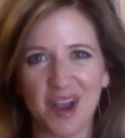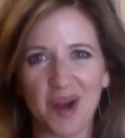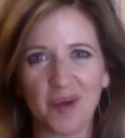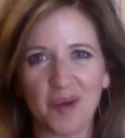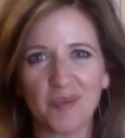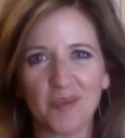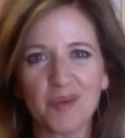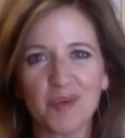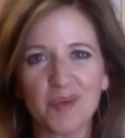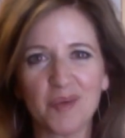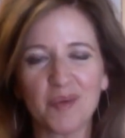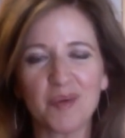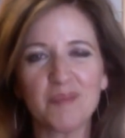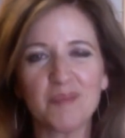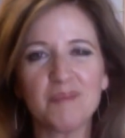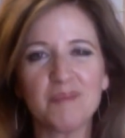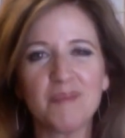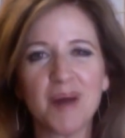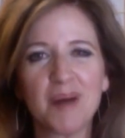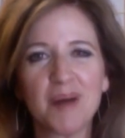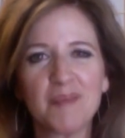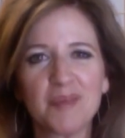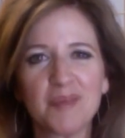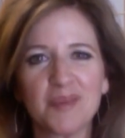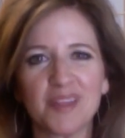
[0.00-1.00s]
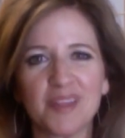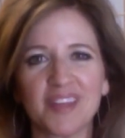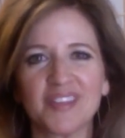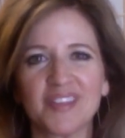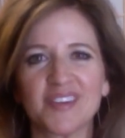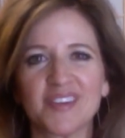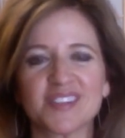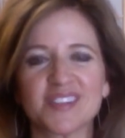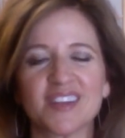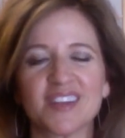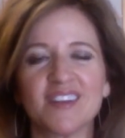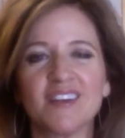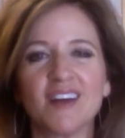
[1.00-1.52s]
We remember that
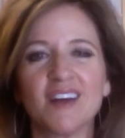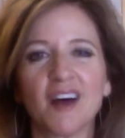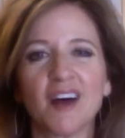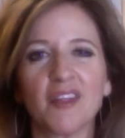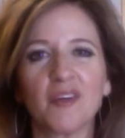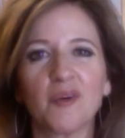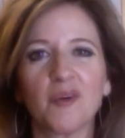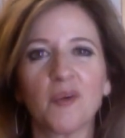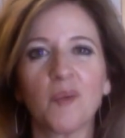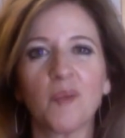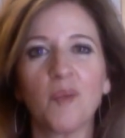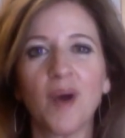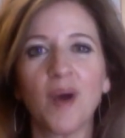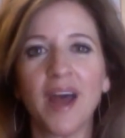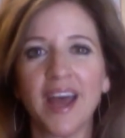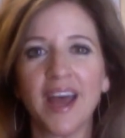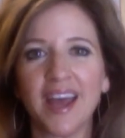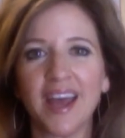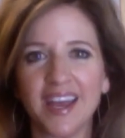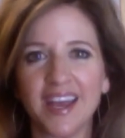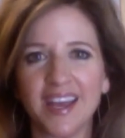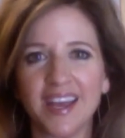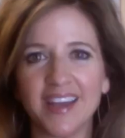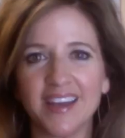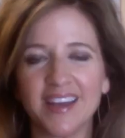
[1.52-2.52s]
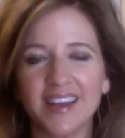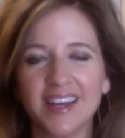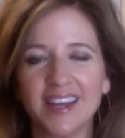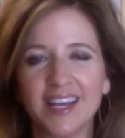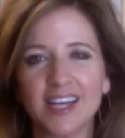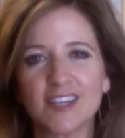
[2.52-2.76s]
there's another way